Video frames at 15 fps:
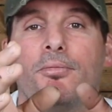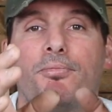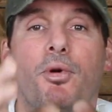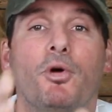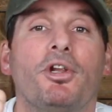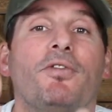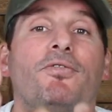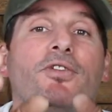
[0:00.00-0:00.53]

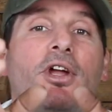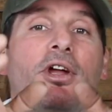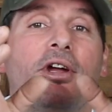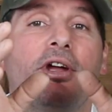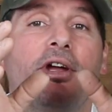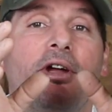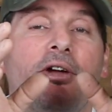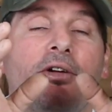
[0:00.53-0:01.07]
But if
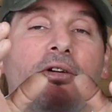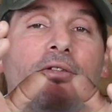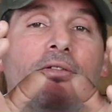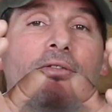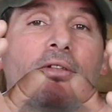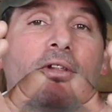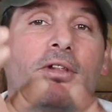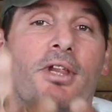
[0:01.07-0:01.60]
your
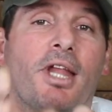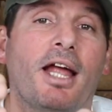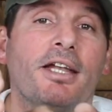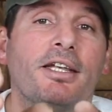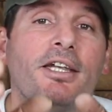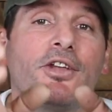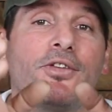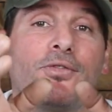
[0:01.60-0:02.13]

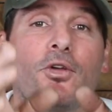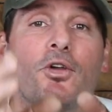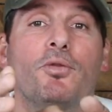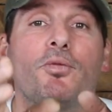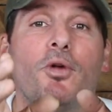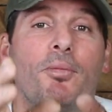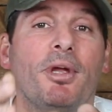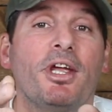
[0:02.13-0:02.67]
land is full
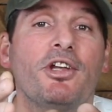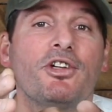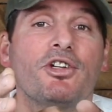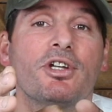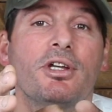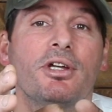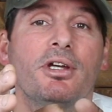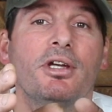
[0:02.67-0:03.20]
of rubbish,